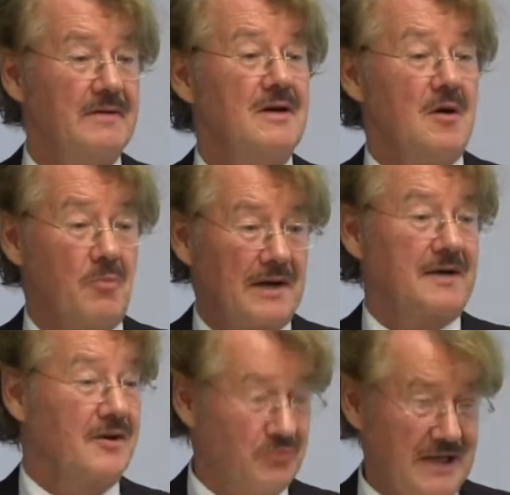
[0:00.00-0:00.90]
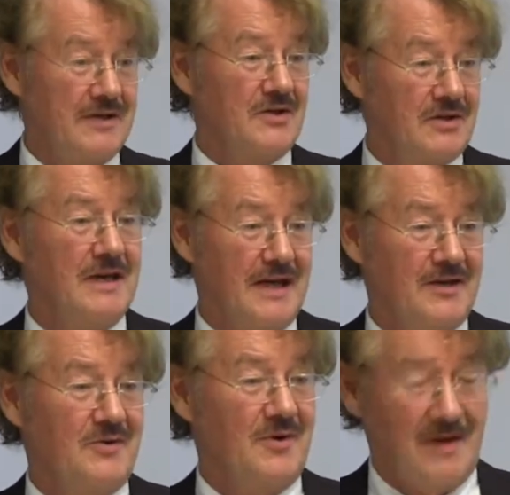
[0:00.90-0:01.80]
but one can read it
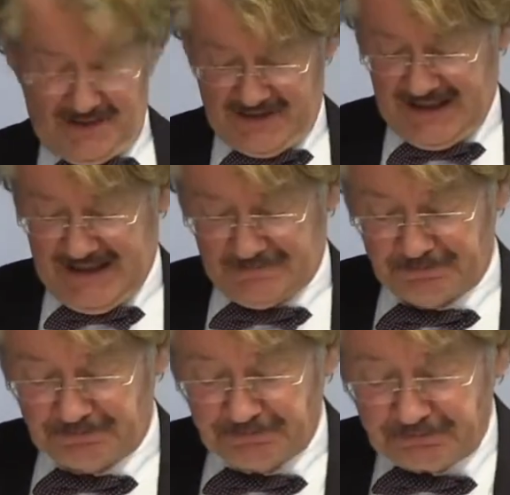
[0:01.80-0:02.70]
in your article.